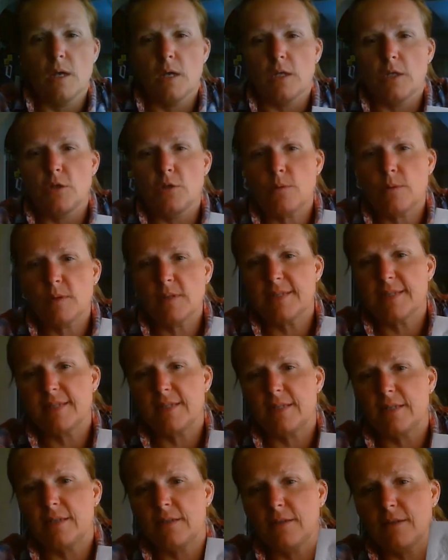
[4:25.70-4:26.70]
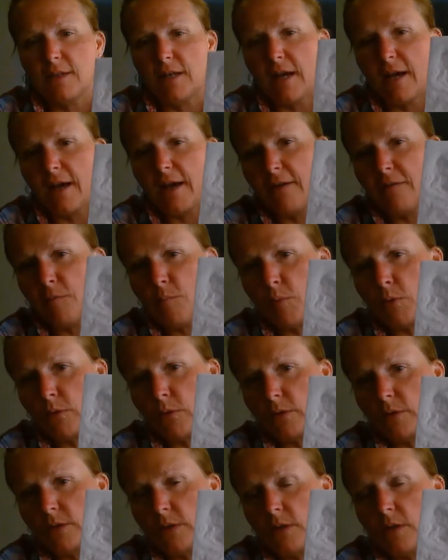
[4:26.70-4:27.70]
you can see that I have
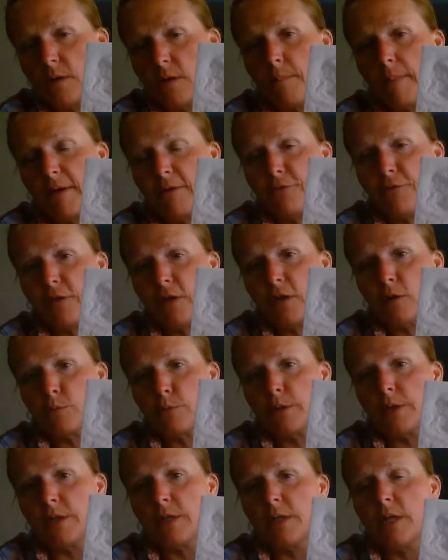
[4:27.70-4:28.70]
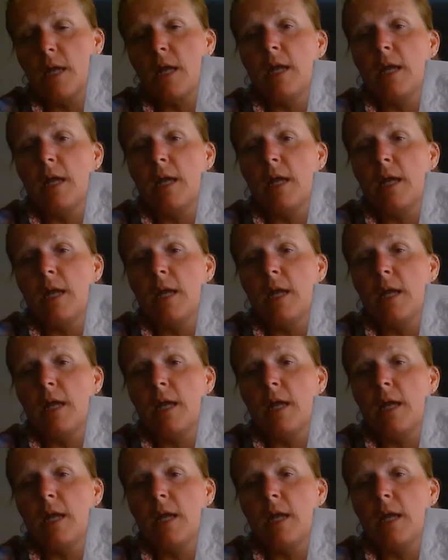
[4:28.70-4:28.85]
pulled my fingerprint.